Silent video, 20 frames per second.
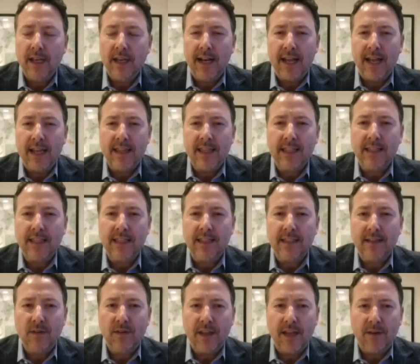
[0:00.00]
and I think that
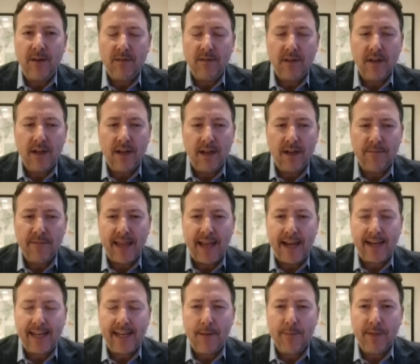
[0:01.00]
that um,
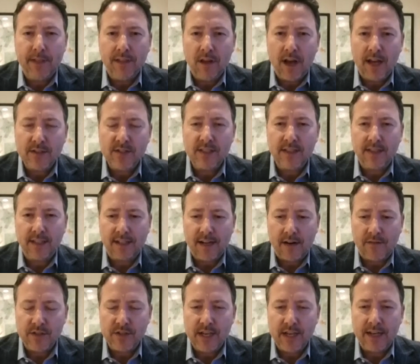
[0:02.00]
that can't be lost in the
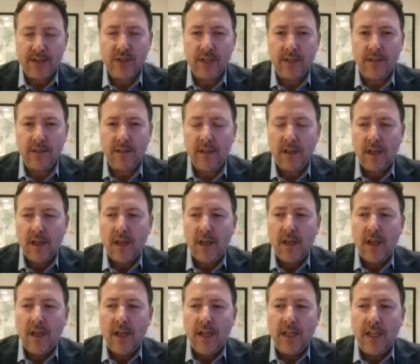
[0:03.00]
conversation
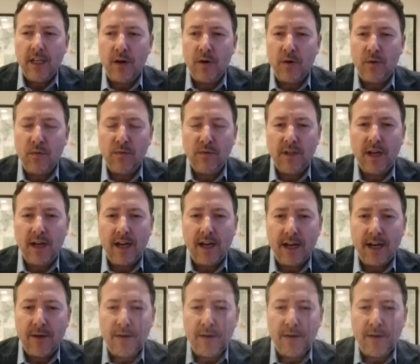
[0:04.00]
you know, uh,